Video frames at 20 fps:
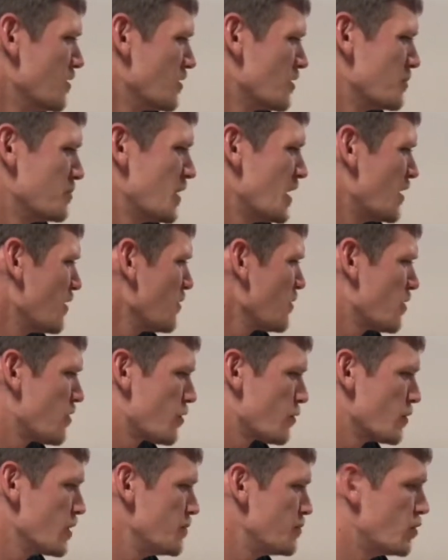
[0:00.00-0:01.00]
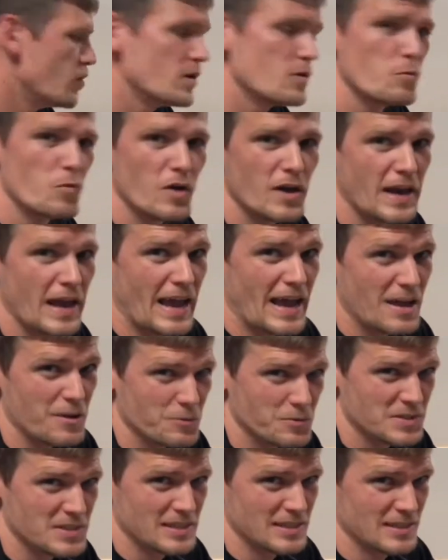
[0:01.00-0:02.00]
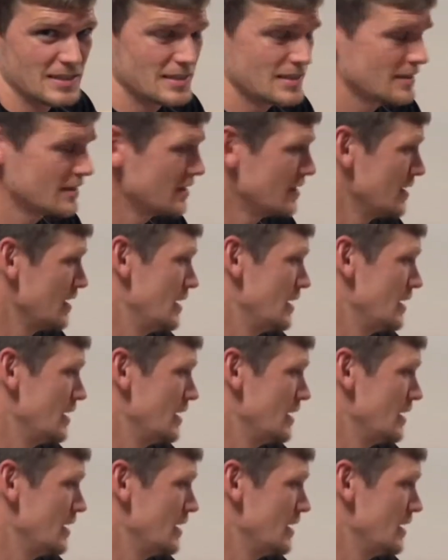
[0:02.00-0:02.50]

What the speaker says: About 3.1 ounces.